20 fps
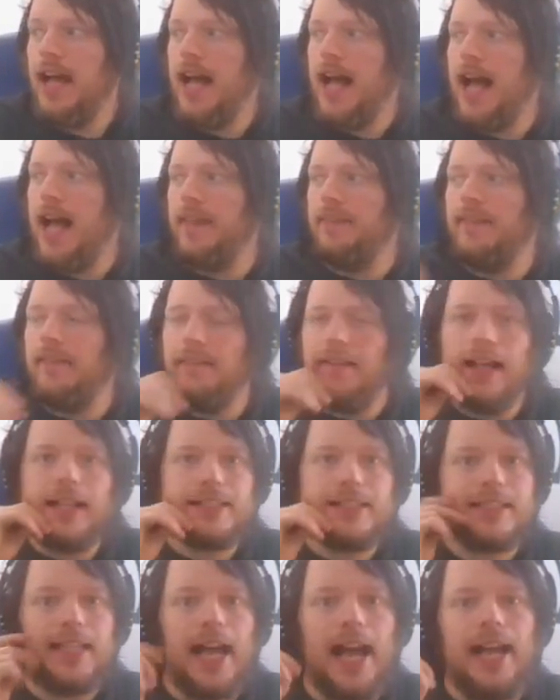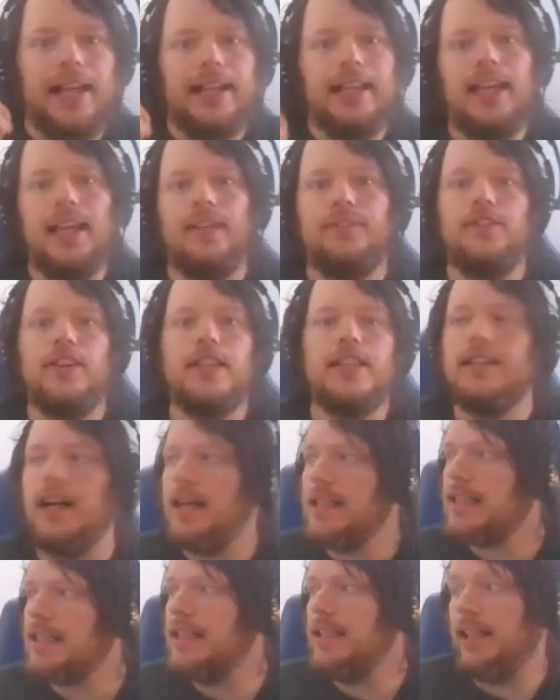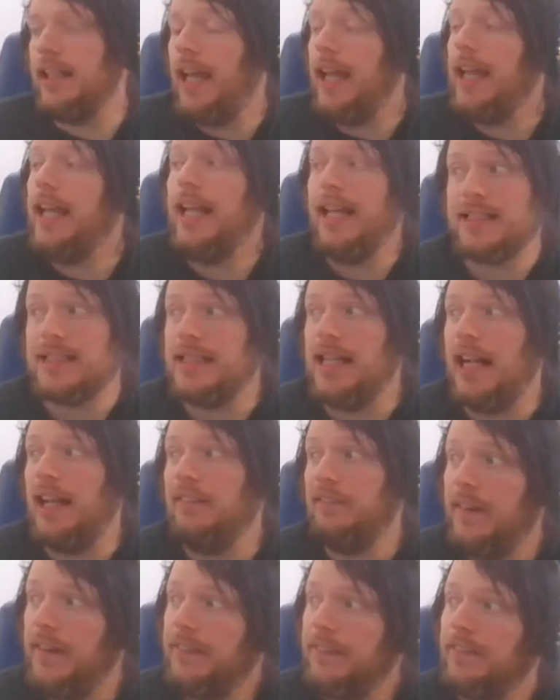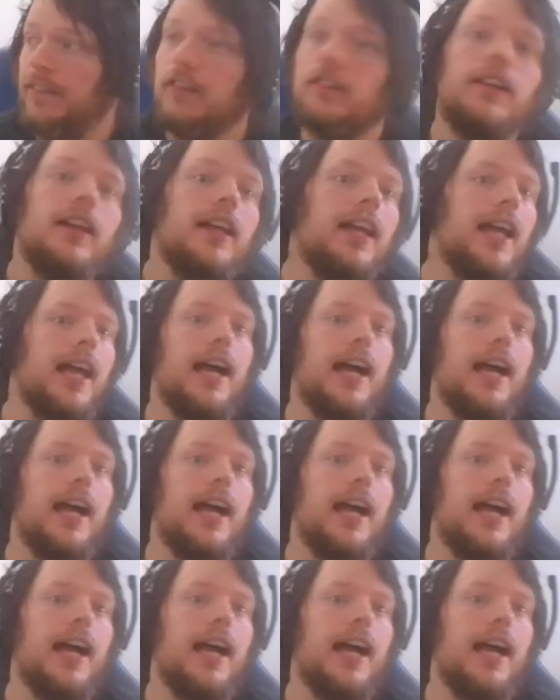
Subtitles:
And then that's that. If he doesn't negate, it's not lethal.